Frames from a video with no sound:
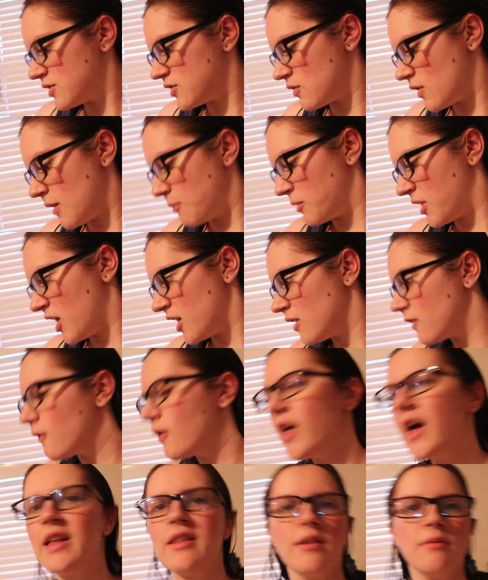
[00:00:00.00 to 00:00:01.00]
so I'm kind of
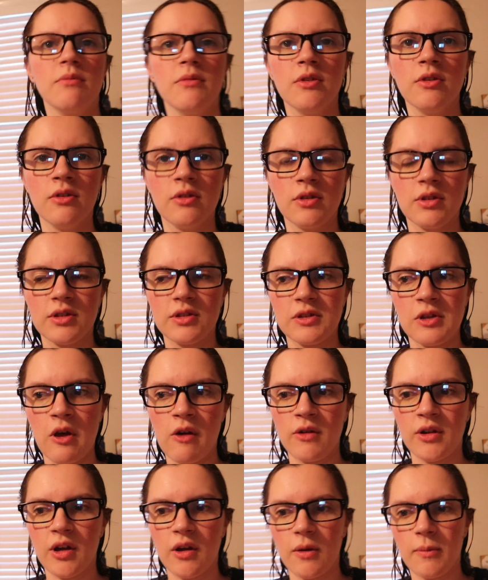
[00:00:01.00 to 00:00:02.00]
glad I'm
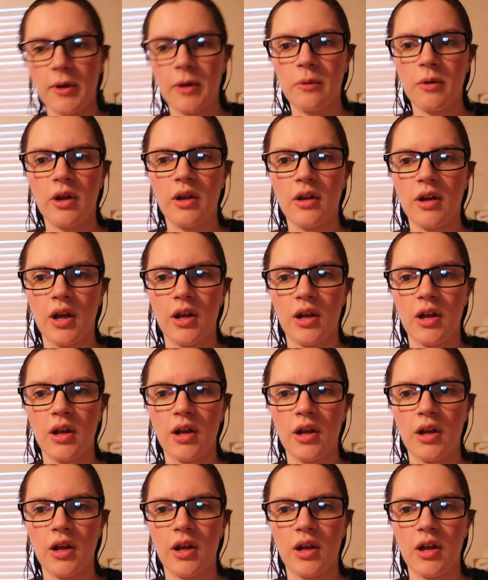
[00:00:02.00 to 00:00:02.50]
slowing down on my reading.